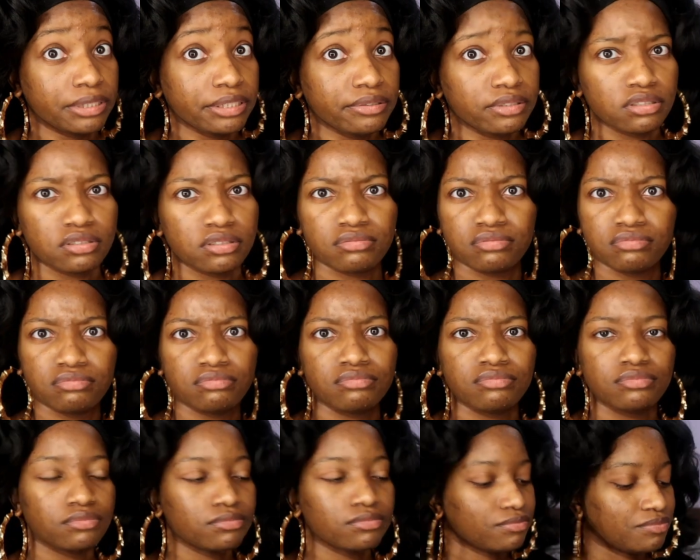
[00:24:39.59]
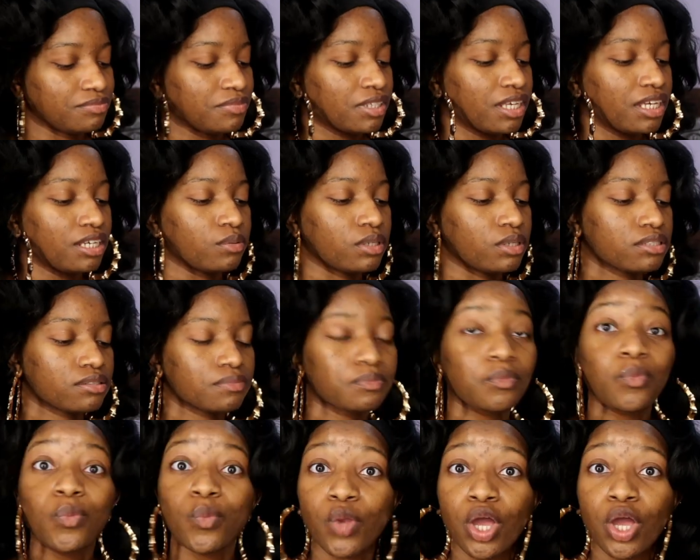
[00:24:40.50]
period. Anyways,
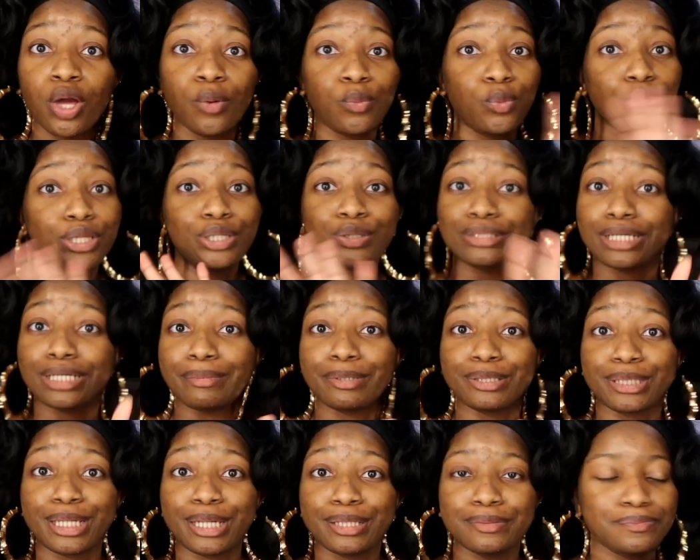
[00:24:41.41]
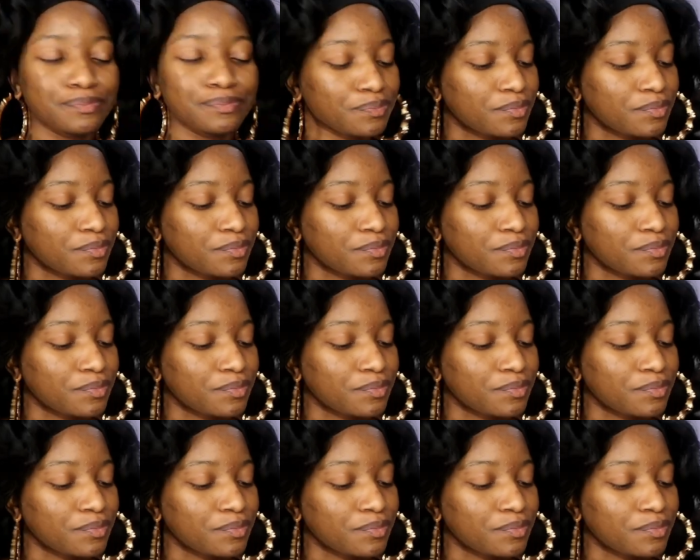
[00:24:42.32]
we ain't gonna talk about that.